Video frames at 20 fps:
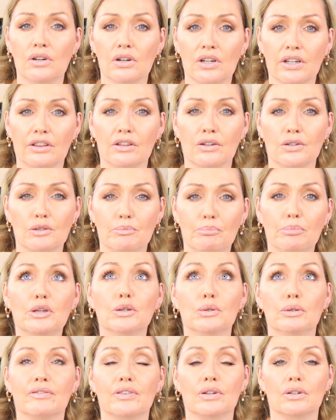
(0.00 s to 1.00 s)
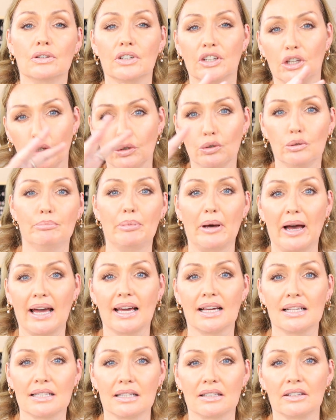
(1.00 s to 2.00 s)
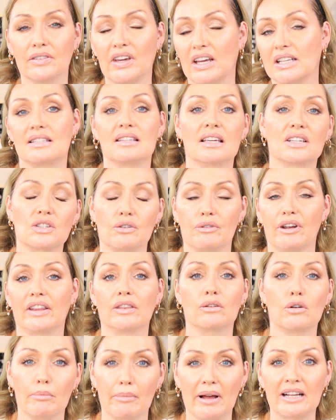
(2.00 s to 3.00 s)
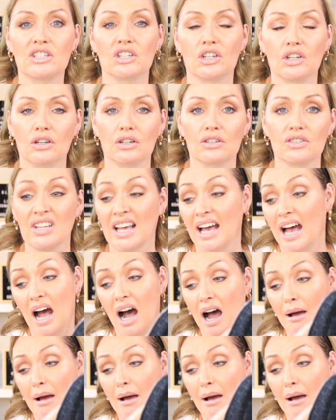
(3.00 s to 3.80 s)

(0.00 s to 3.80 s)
look at those beautiful cube bags and you get 6 or 8 and they're all matching colors.